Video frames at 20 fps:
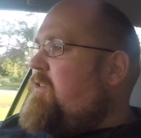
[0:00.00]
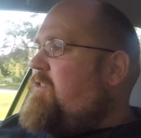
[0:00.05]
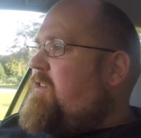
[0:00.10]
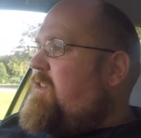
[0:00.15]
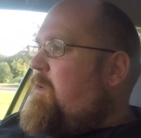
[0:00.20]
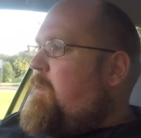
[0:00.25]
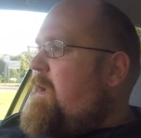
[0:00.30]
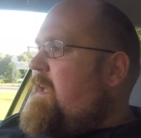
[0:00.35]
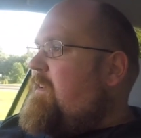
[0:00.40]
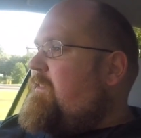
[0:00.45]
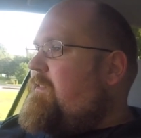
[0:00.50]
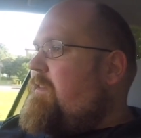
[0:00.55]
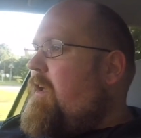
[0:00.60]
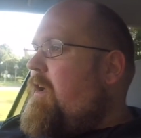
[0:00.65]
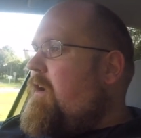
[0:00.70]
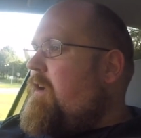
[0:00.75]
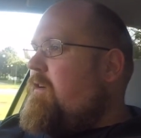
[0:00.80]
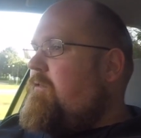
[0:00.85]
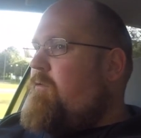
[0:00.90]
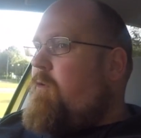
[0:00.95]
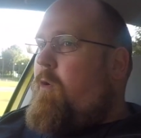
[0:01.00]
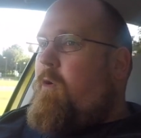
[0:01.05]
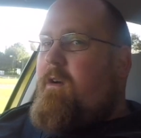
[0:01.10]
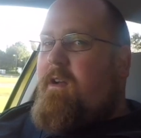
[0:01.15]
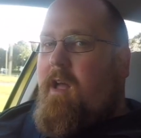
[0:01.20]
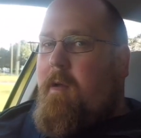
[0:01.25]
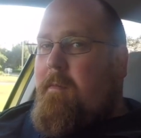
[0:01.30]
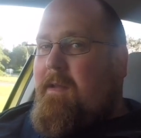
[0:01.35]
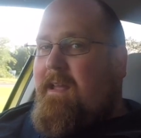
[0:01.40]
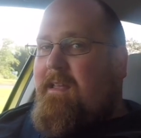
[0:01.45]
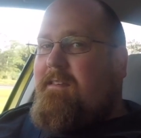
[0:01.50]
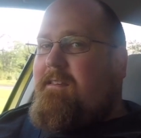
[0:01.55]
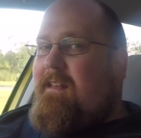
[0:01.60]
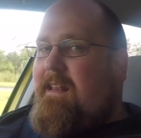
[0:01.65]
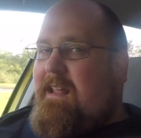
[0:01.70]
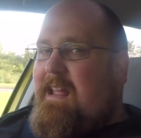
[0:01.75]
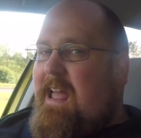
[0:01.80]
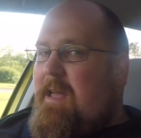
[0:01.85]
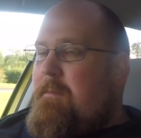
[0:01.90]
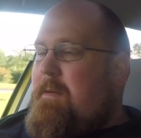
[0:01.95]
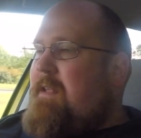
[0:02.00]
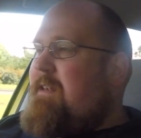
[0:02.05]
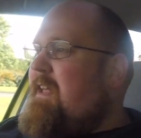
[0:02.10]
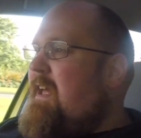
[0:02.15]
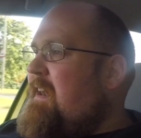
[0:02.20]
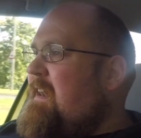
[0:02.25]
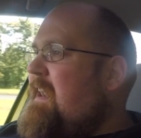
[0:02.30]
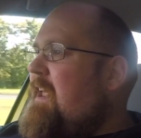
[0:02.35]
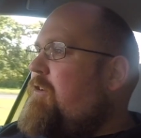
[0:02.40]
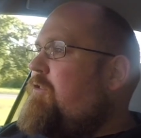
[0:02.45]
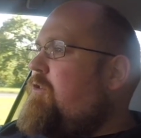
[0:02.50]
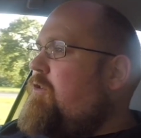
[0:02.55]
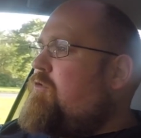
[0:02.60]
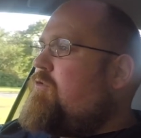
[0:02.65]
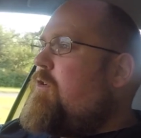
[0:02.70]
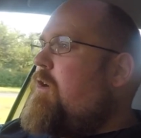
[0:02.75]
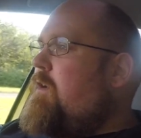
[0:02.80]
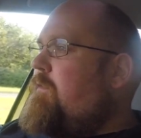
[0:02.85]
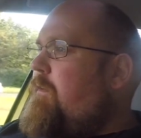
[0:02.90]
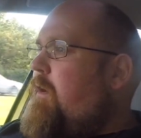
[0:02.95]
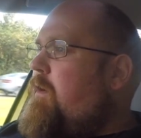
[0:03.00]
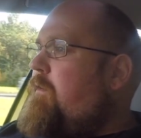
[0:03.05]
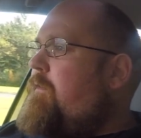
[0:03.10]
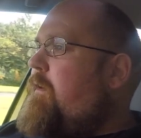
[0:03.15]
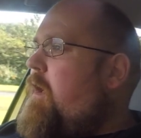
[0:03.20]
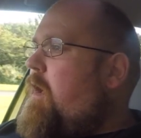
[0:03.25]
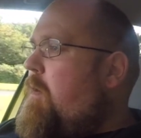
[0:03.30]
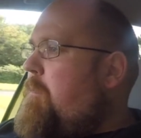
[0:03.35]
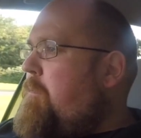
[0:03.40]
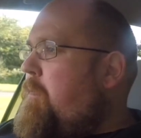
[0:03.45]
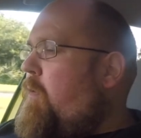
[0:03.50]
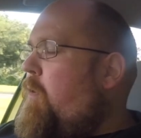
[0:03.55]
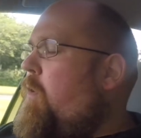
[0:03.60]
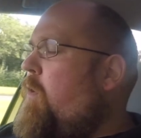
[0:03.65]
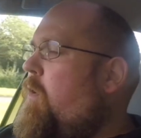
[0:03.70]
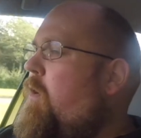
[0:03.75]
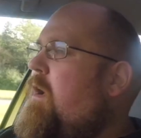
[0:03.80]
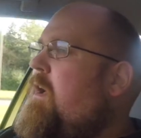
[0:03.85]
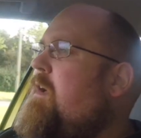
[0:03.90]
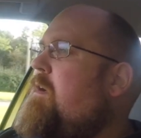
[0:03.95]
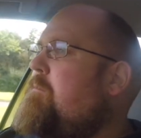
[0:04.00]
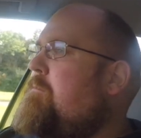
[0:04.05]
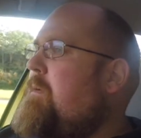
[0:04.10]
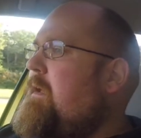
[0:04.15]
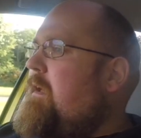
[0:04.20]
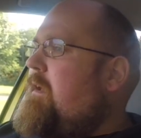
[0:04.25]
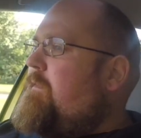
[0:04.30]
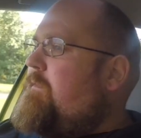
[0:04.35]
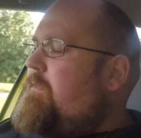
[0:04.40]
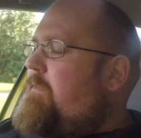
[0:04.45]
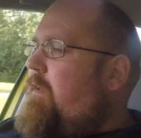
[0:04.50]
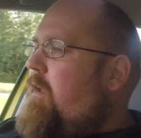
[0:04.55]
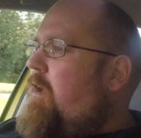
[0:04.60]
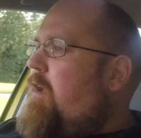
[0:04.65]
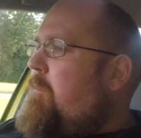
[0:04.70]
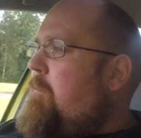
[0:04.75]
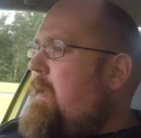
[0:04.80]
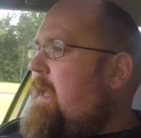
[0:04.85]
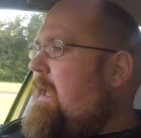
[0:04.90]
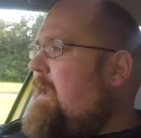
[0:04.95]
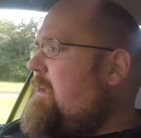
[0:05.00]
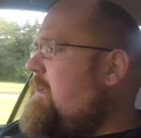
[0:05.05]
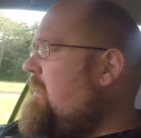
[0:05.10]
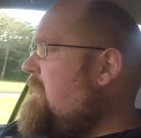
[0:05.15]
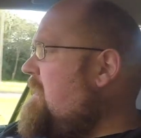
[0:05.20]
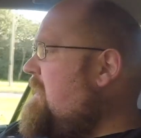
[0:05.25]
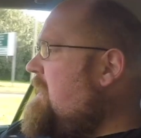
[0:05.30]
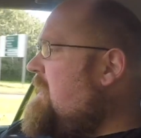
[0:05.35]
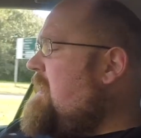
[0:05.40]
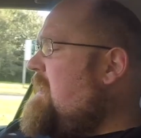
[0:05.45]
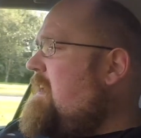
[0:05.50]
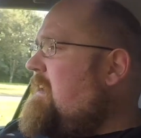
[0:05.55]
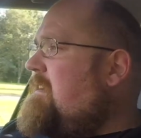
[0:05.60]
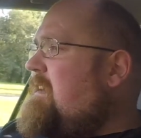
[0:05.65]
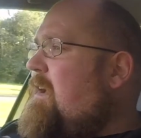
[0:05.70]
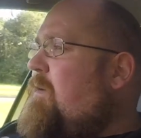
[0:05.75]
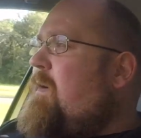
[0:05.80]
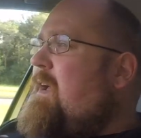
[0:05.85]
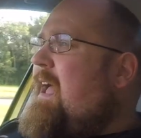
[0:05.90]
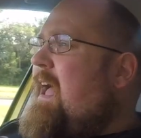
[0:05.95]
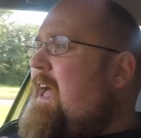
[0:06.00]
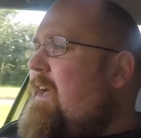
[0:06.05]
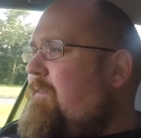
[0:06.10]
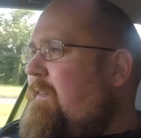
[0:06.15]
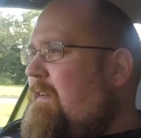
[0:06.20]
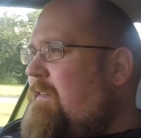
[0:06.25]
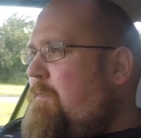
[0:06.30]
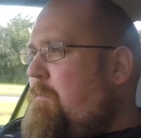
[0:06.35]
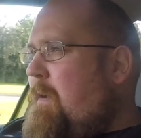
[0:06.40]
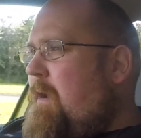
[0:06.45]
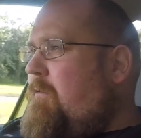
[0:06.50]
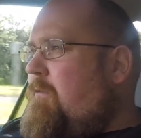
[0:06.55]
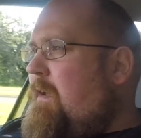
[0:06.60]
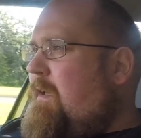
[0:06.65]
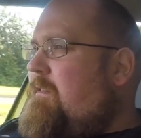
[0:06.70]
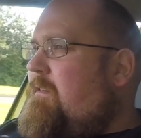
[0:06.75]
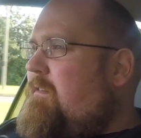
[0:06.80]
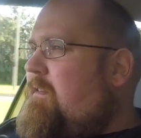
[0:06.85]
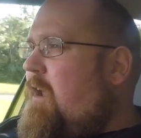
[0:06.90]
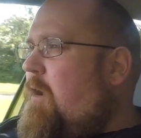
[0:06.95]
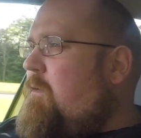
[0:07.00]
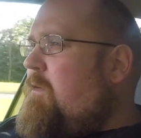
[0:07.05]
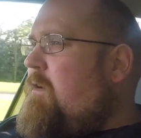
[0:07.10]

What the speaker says: in the way of tyre roll coming into the cabin unless you drive over a poor bit of tarmac. Now, I have experienced going